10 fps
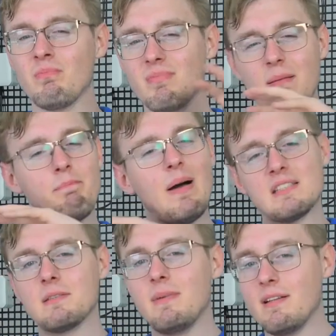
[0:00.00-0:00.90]
The
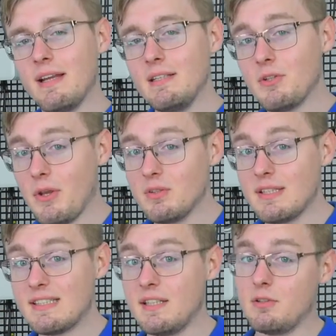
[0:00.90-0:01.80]
possibility to use
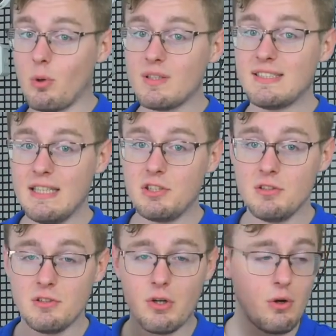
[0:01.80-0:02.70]
it as a door
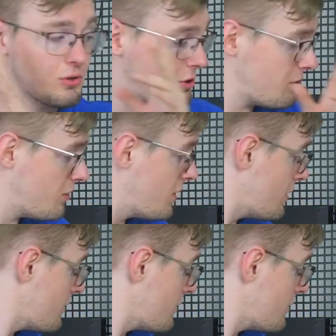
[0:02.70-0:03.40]
station to call to,